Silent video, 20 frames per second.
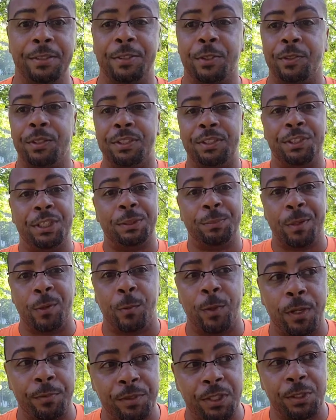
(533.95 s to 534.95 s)
So this is just my
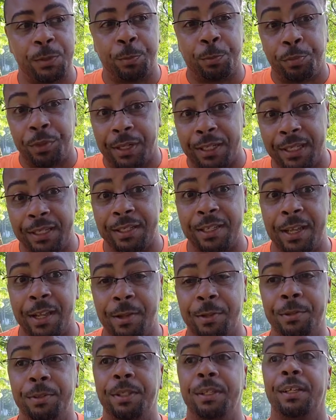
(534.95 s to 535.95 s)
way of just breaking
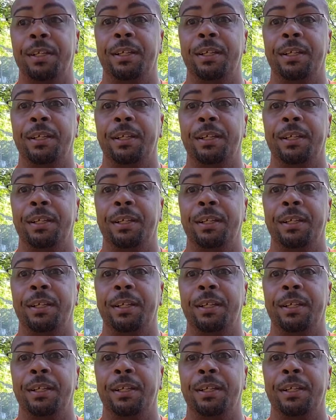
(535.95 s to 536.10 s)
down